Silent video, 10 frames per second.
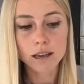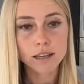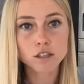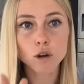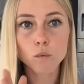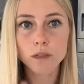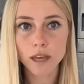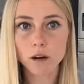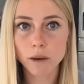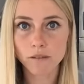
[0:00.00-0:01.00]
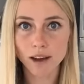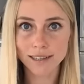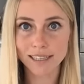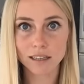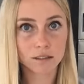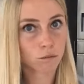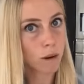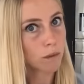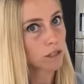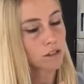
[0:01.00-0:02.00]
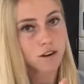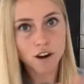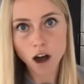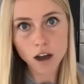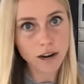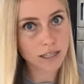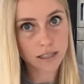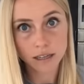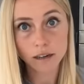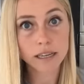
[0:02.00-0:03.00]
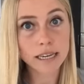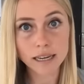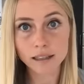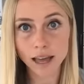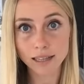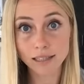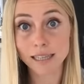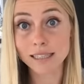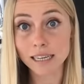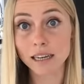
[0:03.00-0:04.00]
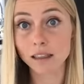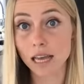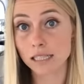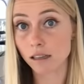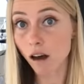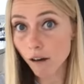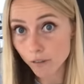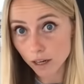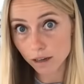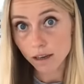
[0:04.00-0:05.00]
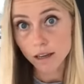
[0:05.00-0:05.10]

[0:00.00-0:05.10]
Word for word: So with intermittent fasting, it's remember it's not necessarily eating less, it's eating less often.